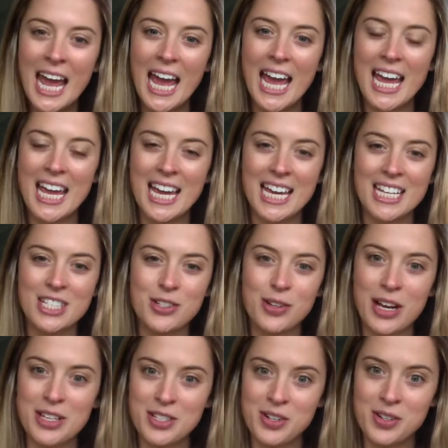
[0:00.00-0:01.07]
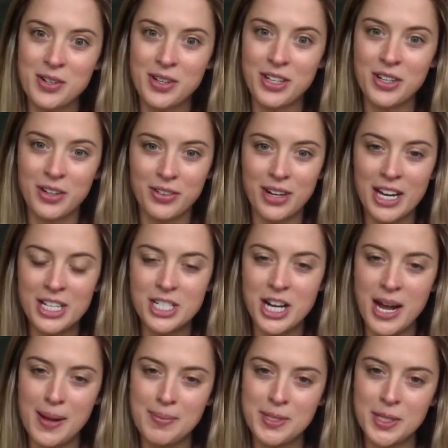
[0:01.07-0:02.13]
and you guys are doing a great
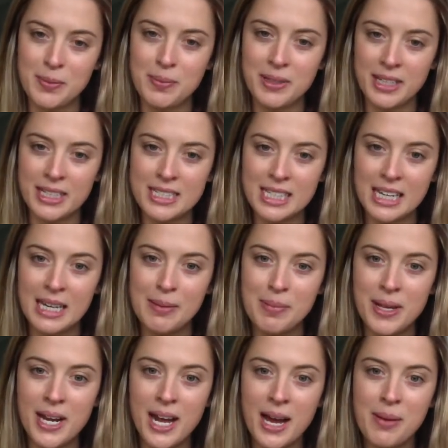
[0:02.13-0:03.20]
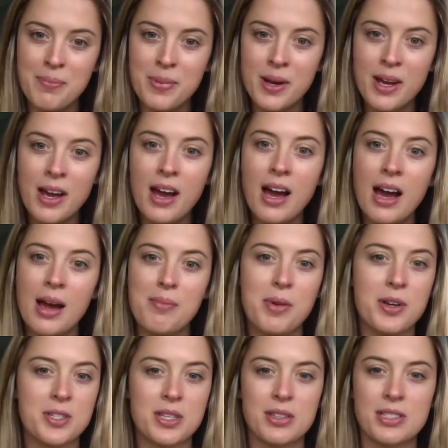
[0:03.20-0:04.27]
job, so please keep it up. I'm
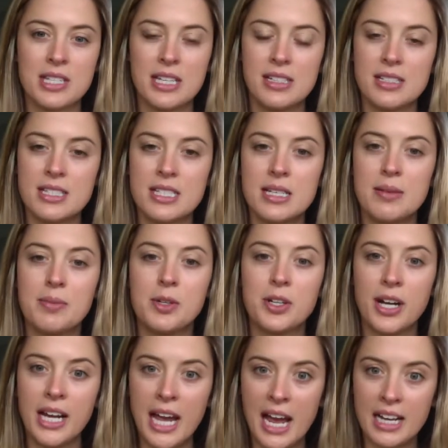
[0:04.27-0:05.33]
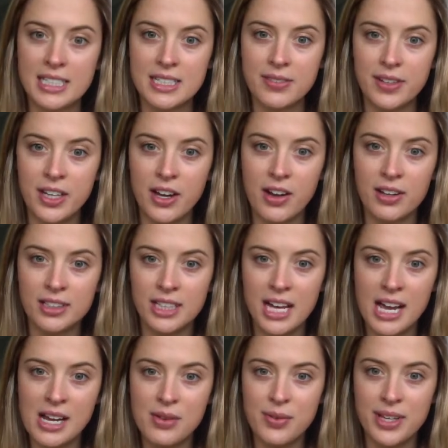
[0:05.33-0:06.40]
also seeing some great activity
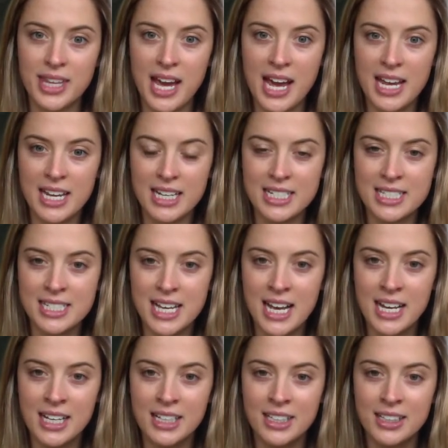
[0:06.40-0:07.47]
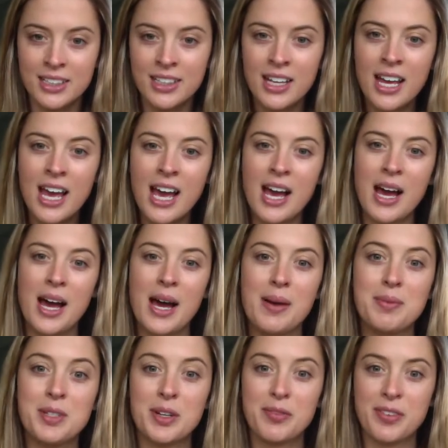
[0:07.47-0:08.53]
online with iExcel.
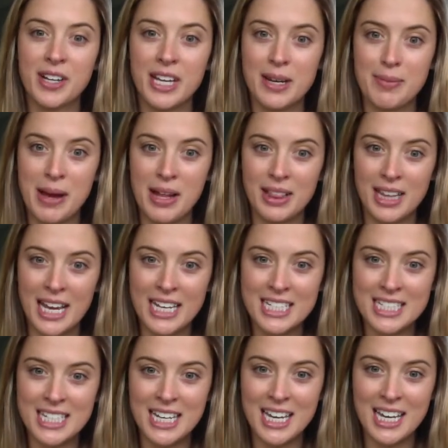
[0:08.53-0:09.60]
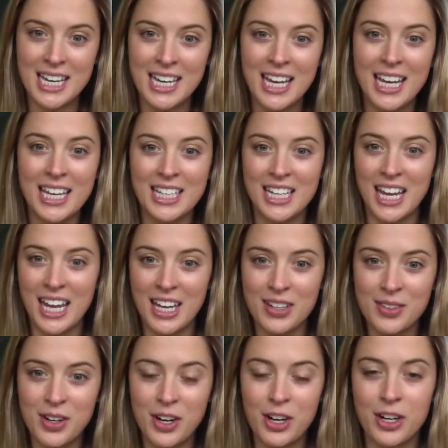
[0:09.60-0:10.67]
Don't forget about Lexia and
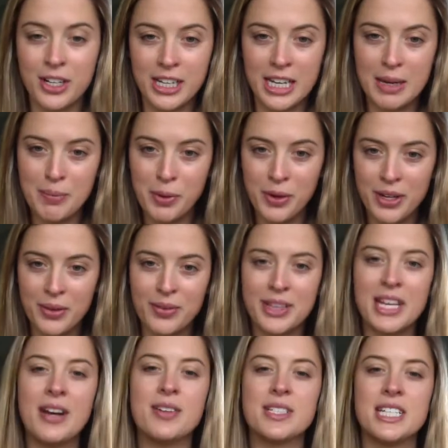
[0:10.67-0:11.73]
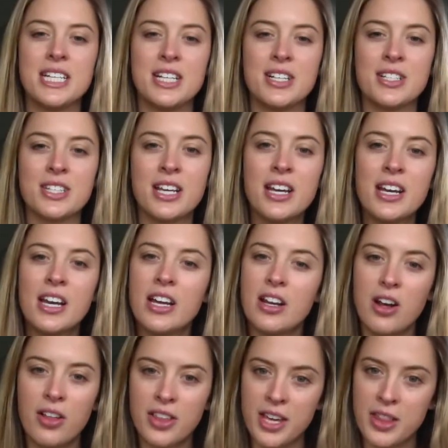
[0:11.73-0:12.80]
keyboarding without tears and
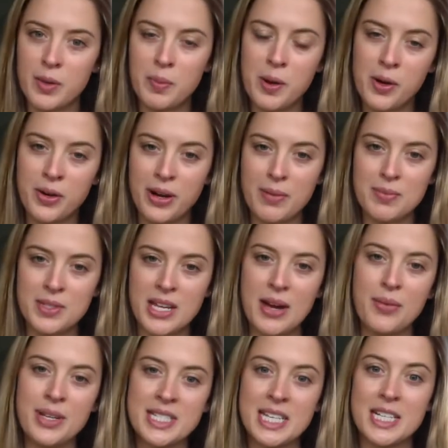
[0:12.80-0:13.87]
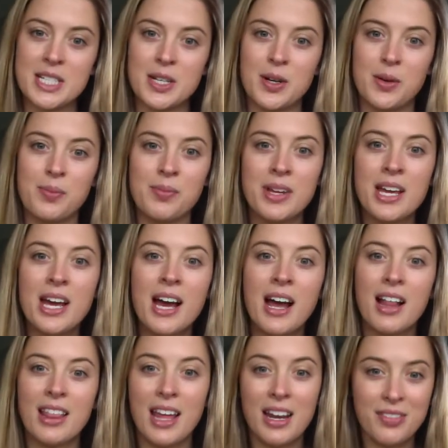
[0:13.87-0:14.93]
all the other programs that we sent home.
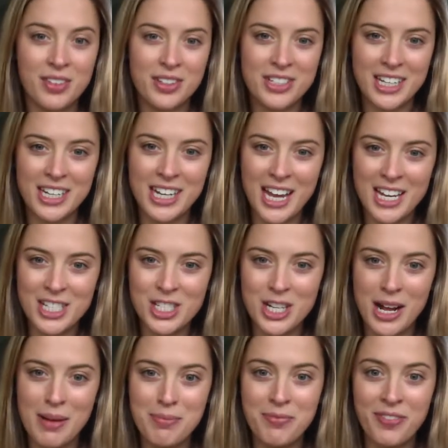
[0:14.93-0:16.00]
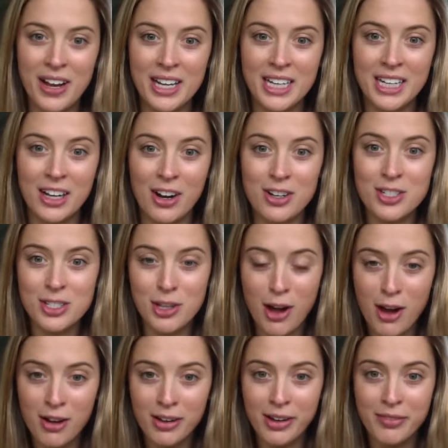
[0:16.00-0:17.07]
A lot of you did a nice job finding our
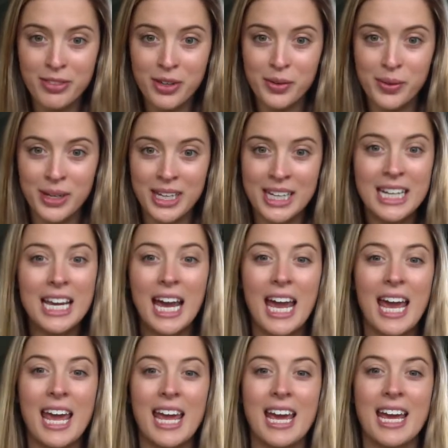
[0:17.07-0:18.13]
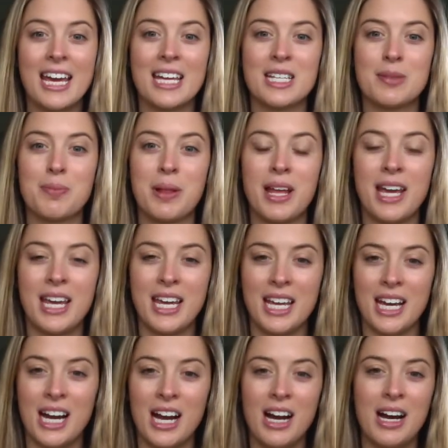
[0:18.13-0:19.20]
song of the week and
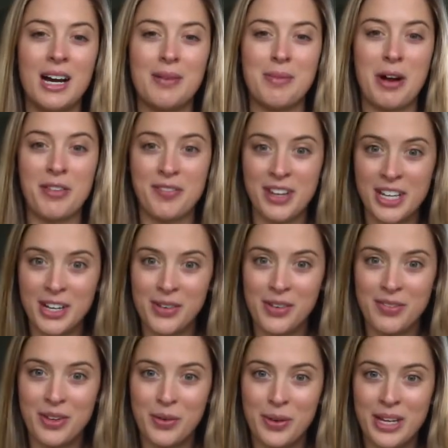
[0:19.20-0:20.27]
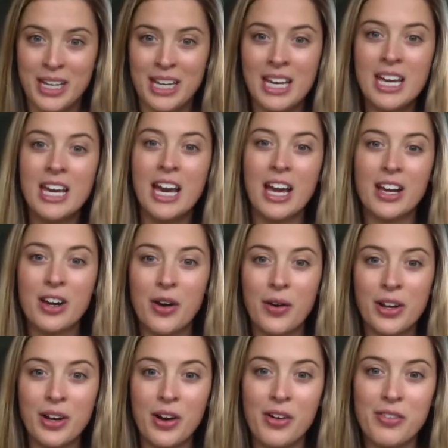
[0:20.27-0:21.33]
playing our video of the week and
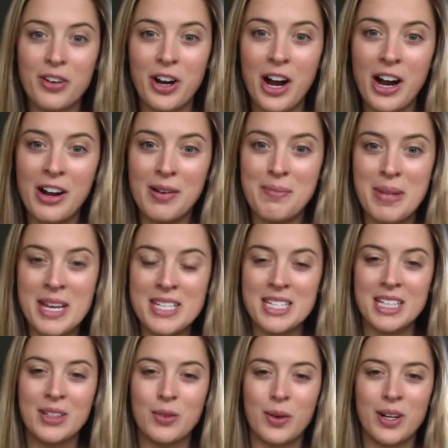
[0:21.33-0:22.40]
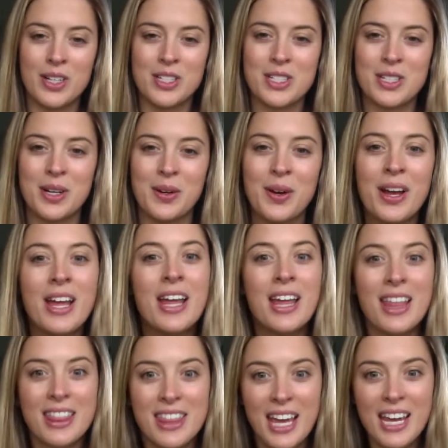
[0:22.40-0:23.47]
going over our amazing words. So
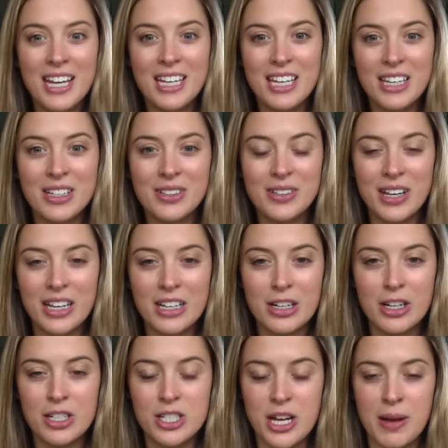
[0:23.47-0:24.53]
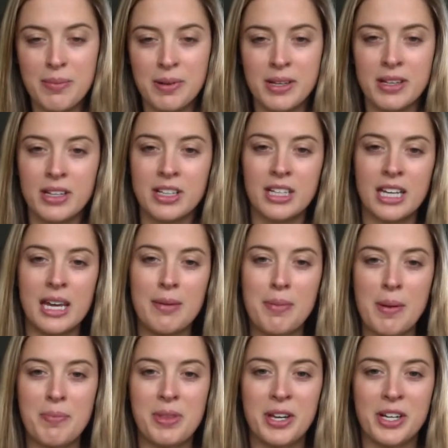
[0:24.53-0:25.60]
thank you and good job. Keep
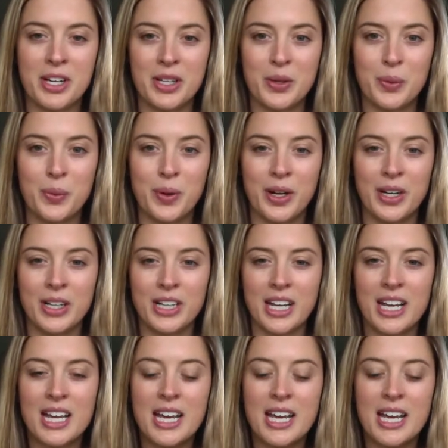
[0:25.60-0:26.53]
up the good work.